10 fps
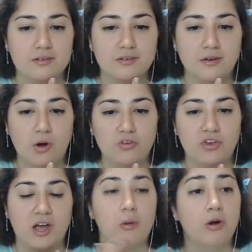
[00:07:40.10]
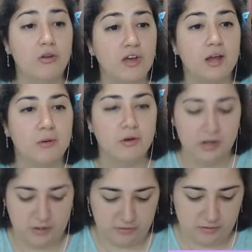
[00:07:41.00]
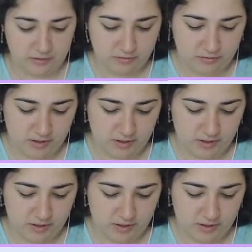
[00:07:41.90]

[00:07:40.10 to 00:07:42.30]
Whole time, whole time. Okay, so let's go